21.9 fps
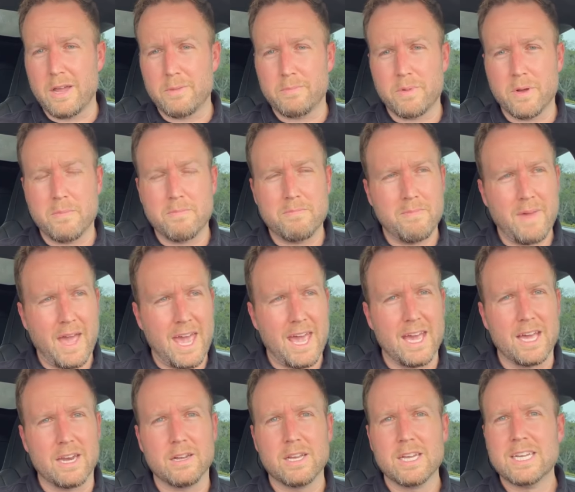But
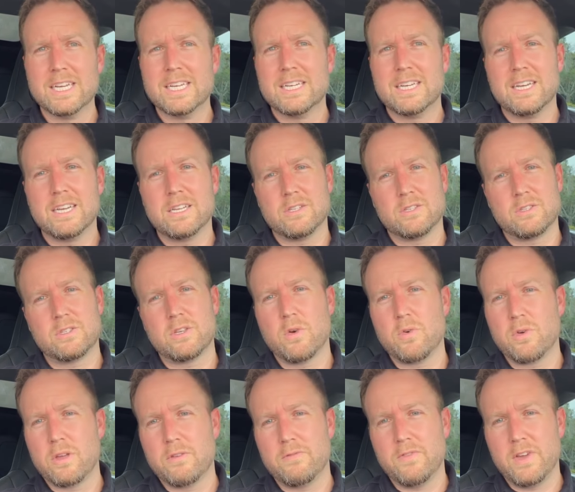man, it is so
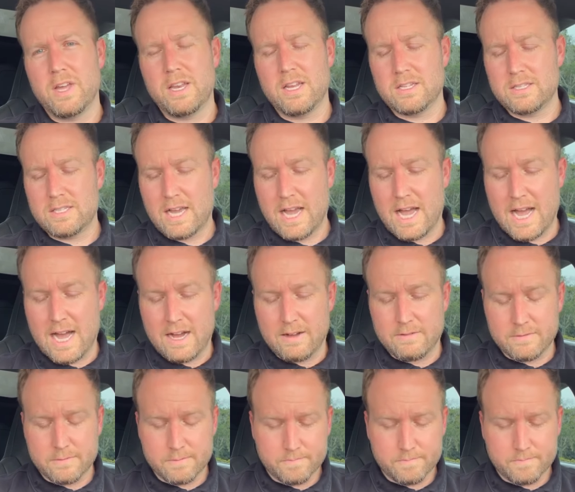convenient to have.